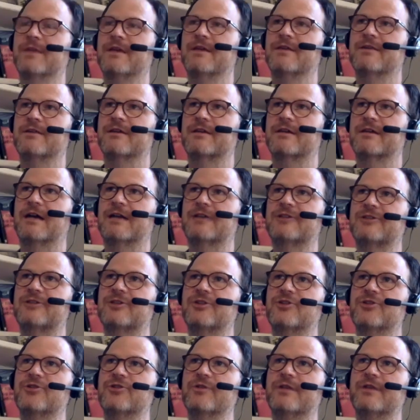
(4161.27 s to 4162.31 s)
the
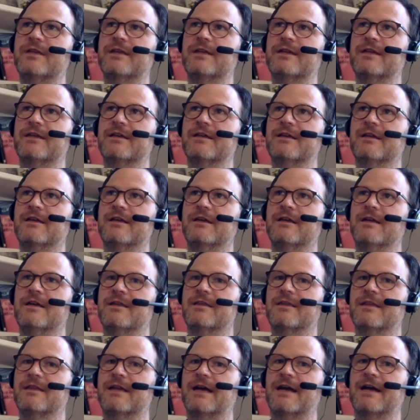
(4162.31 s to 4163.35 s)
continuity
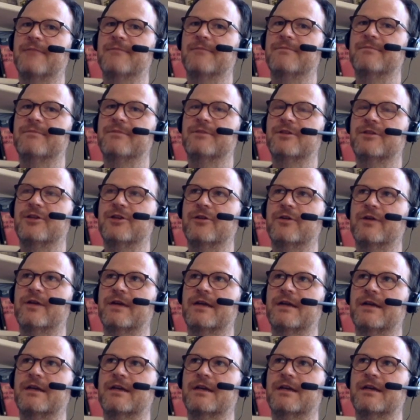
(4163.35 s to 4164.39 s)
that I'm
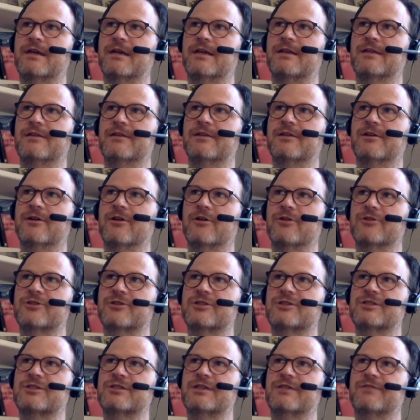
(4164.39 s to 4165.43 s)
hearing in the
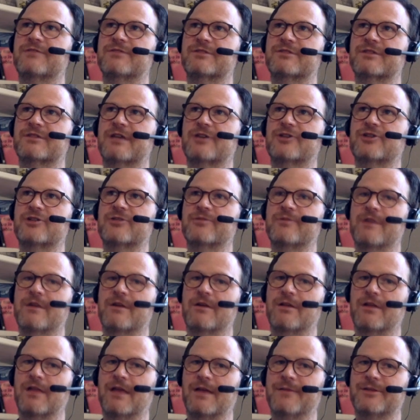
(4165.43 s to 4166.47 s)
urgency of discussion around
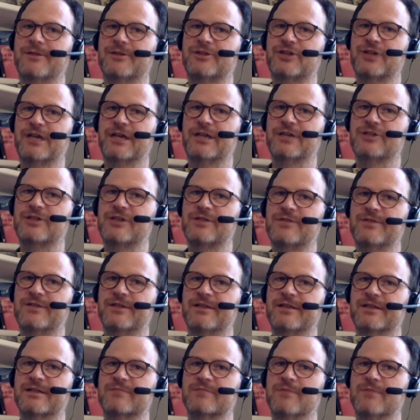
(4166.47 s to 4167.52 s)
climate change, even
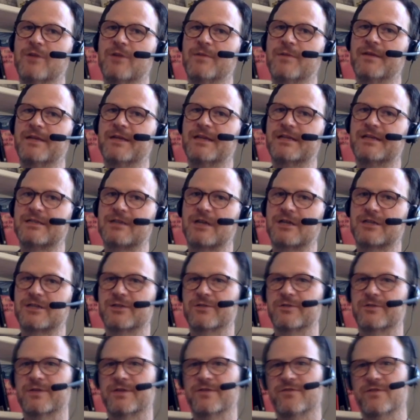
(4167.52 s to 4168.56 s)
in this moment, is
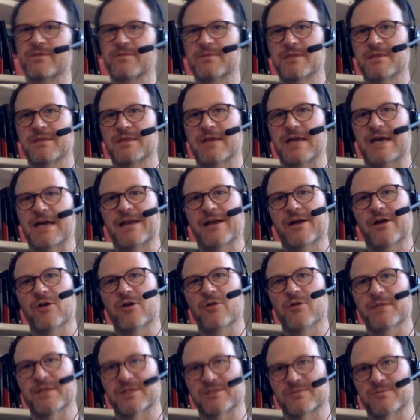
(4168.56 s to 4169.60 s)
also giving me that
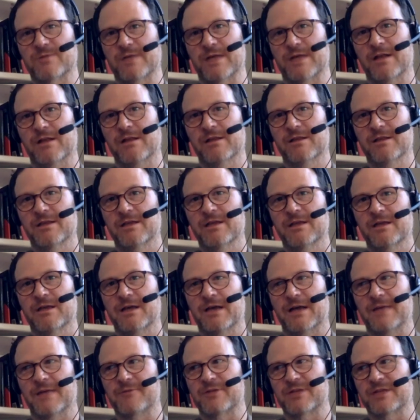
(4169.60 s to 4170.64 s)
hope as well.
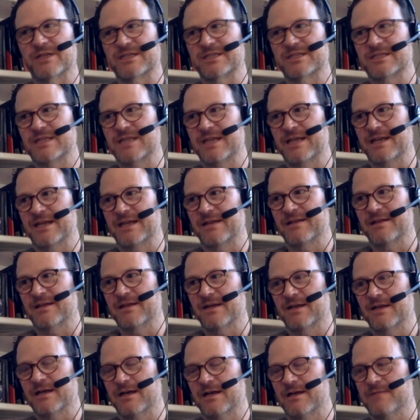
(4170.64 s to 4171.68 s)
I'm really seeing
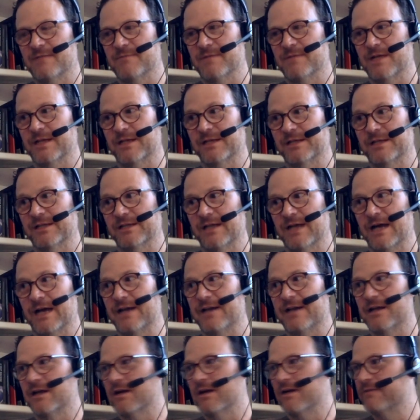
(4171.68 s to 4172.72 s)
a
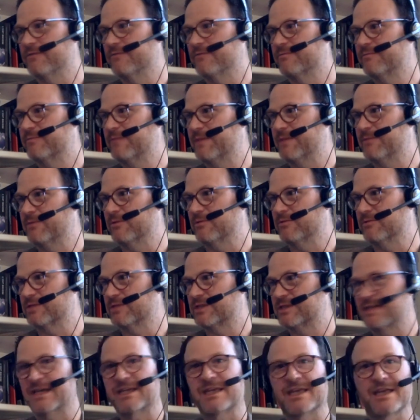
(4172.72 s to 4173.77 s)
lot of people
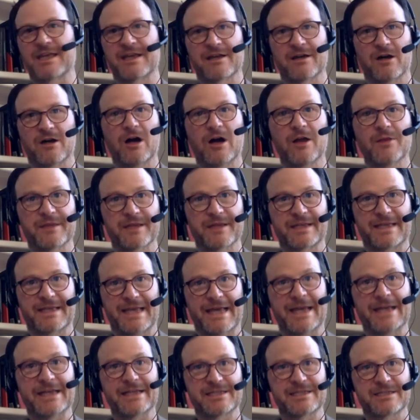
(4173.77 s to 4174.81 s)
sticking on the
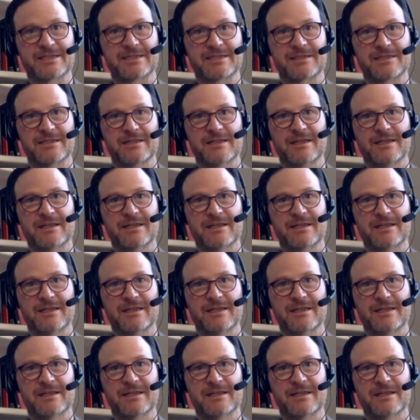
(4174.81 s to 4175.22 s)
case,